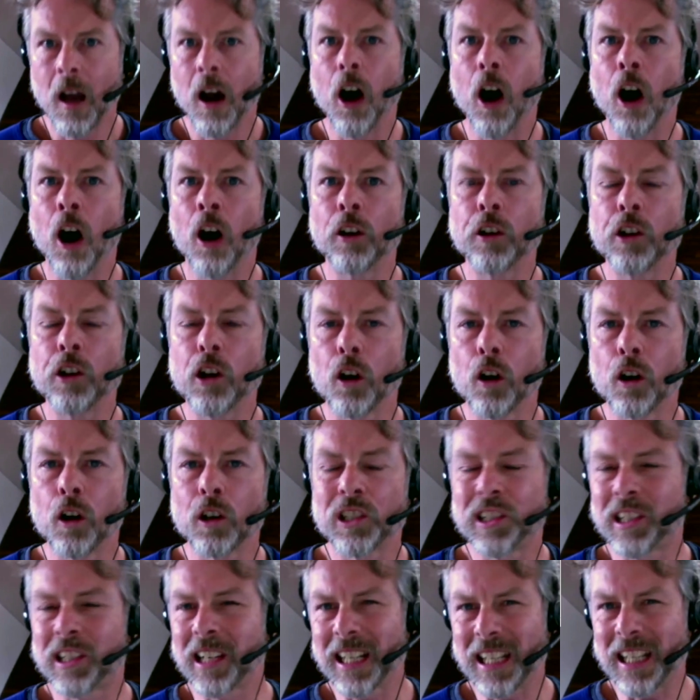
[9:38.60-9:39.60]
on your
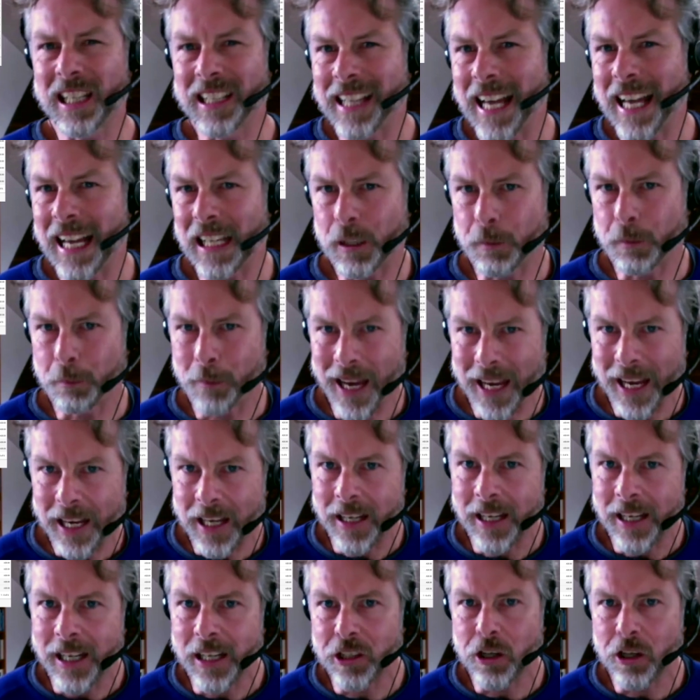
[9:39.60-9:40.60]
success
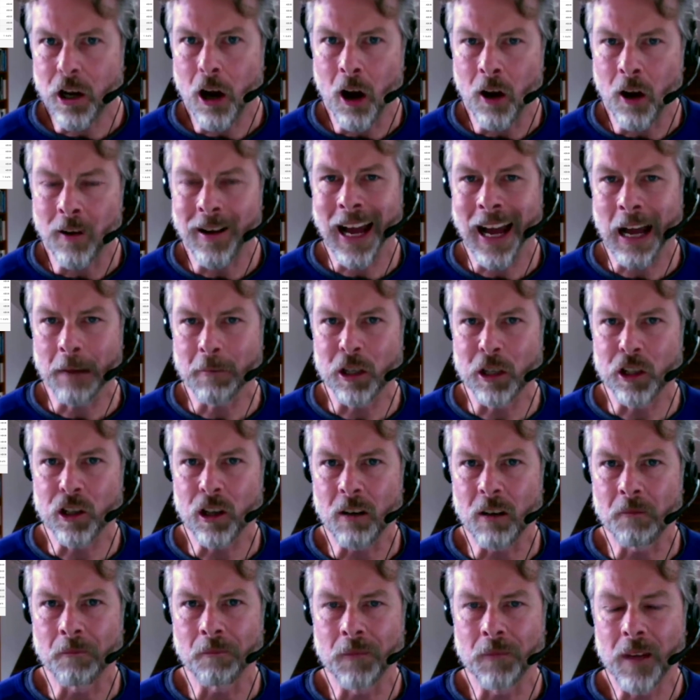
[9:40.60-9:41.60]
page on
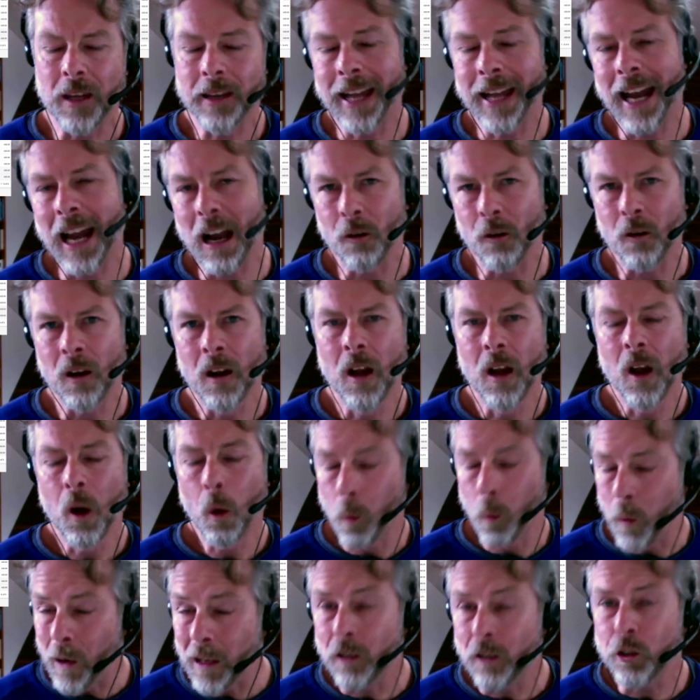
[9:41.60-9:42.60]
Amazon. Now,
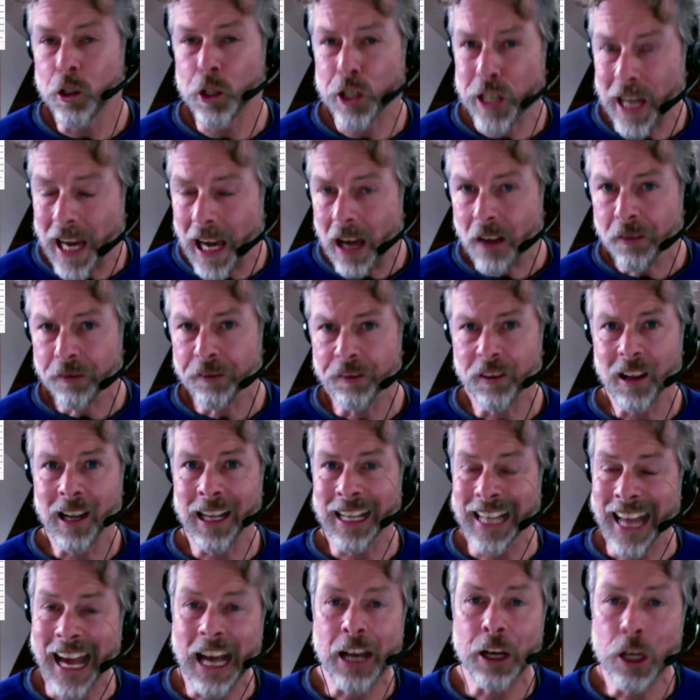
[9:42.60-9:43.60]
will Jeff
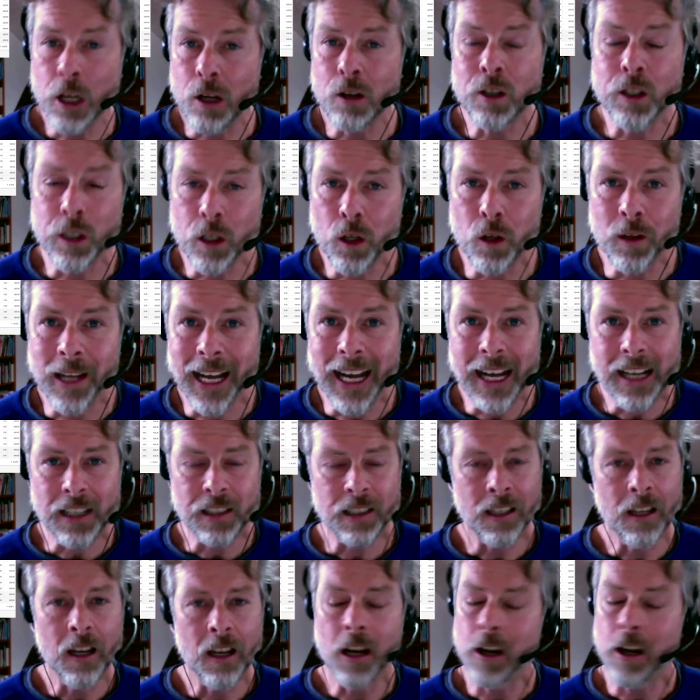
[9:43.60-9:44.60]
let you do
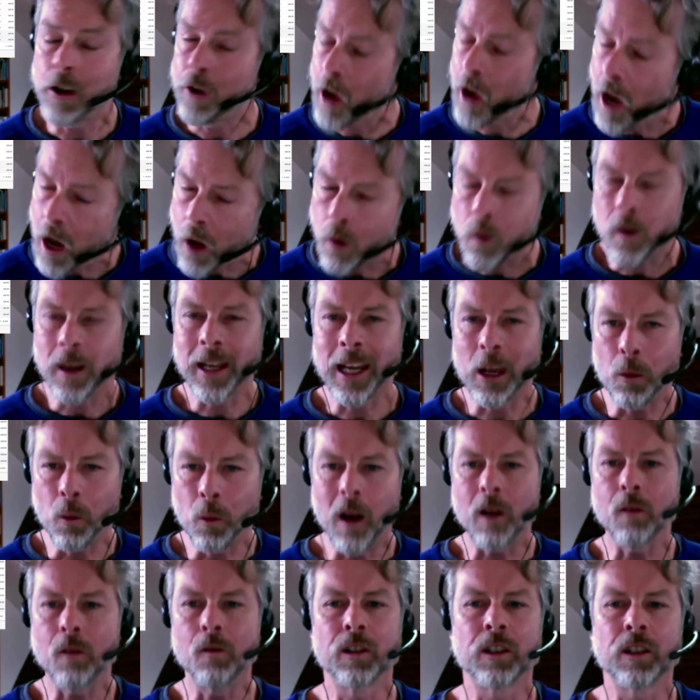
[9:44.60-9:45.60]
that? No, he
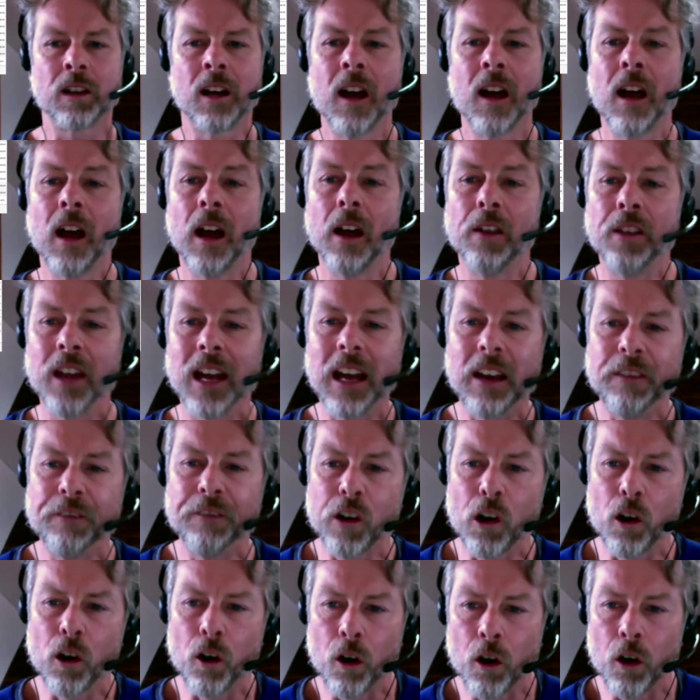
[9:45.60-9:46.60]
won't.
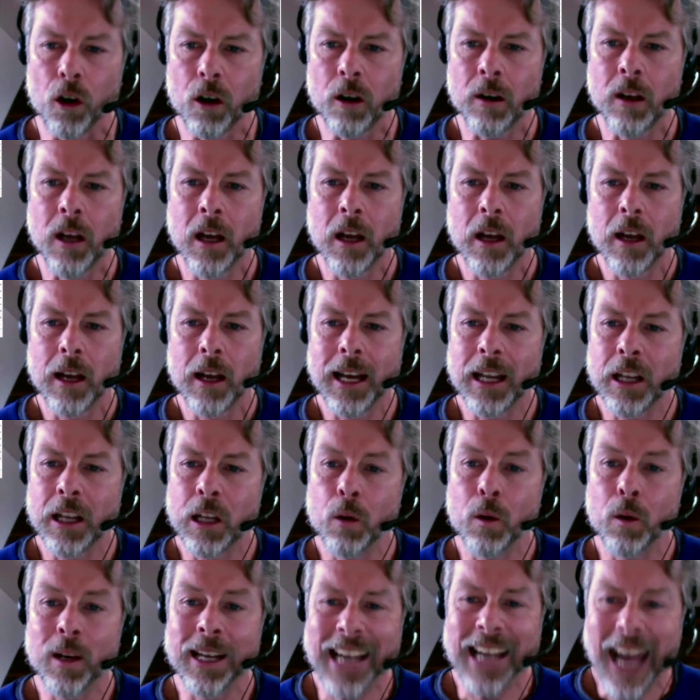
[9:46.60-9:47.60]
Therefore,
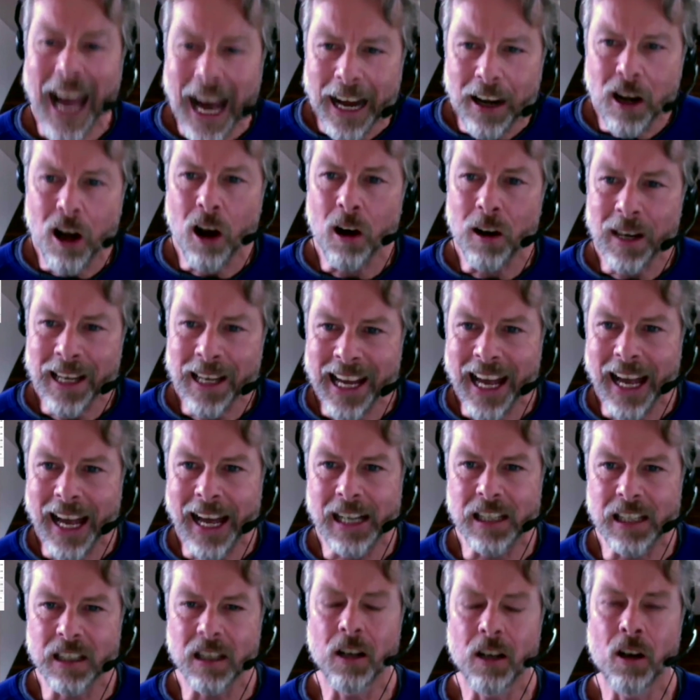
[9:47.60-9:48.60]
you cannot
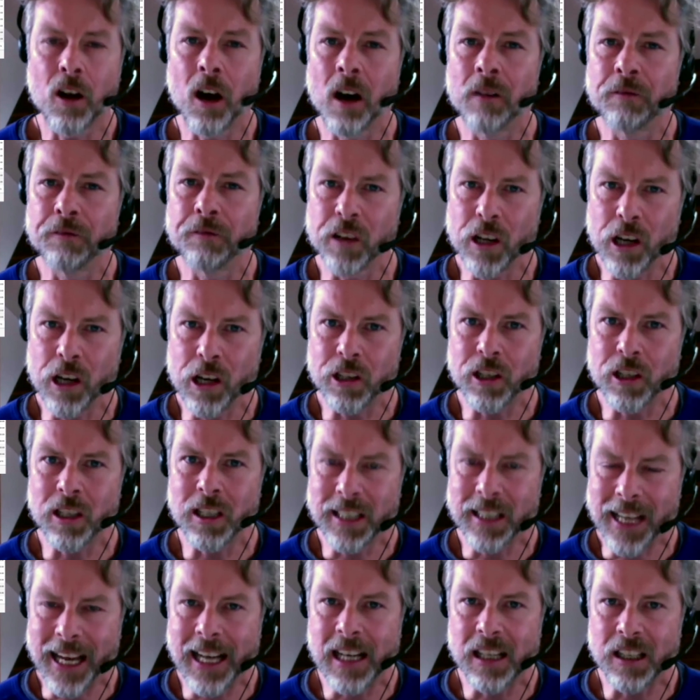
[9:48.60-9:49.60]
get conversion
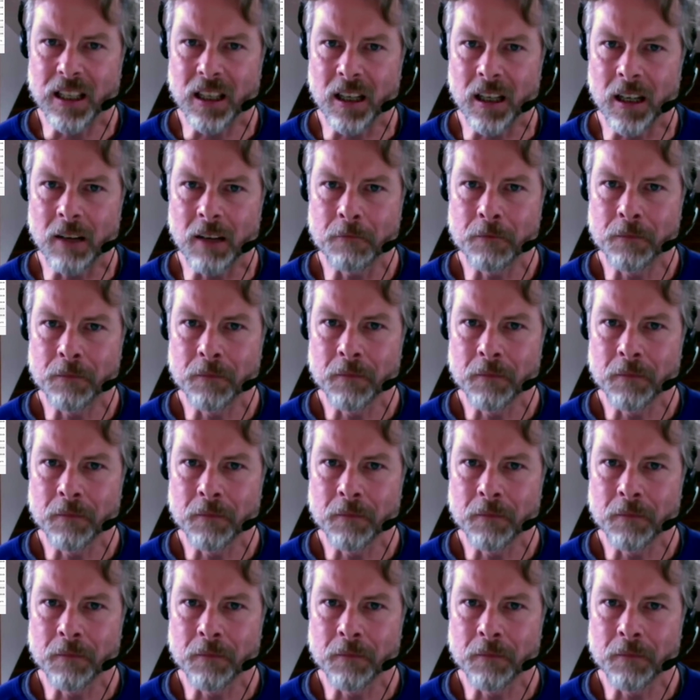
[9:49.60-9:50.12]
data